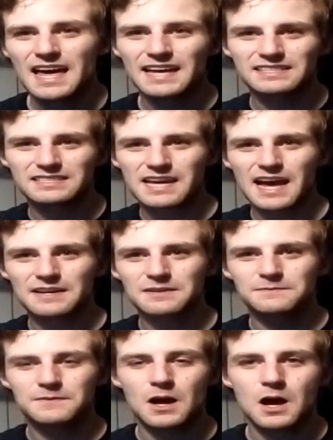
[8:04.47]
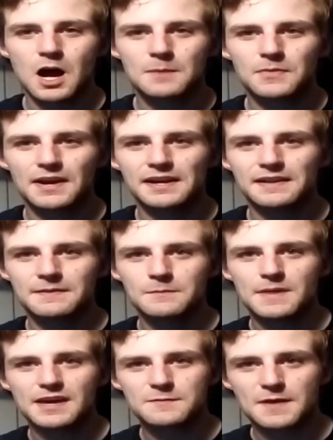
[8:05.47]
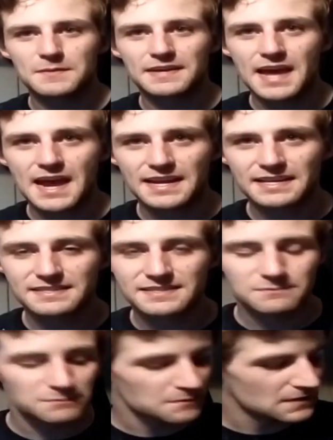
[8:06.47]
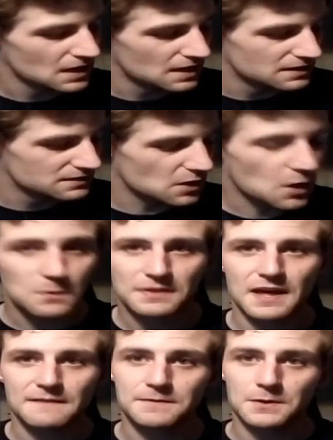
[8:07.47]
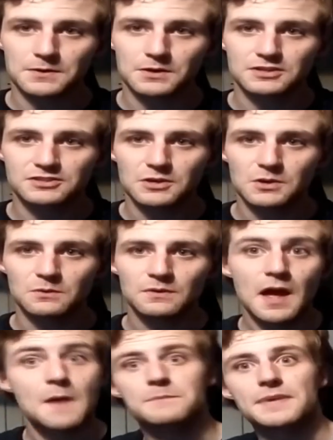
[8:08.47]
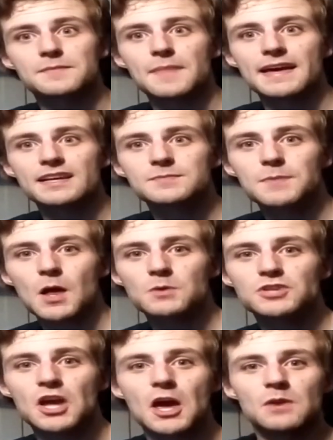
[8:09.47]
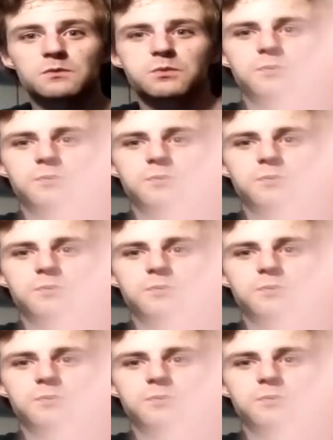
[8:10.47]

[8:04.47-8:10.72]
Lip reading: And kind of operated in Mega Man mechanics. So without further ado, Big Bang Explosion!